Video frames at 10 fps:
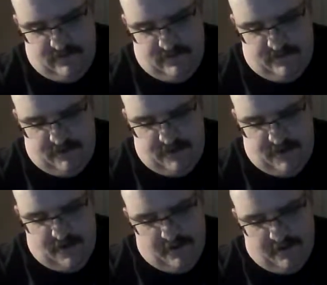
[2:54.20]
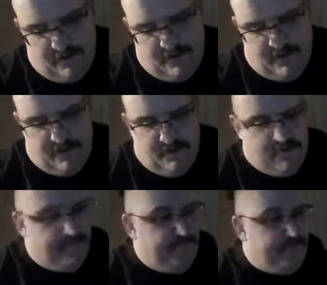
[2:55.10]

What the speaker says: Okay, here we go.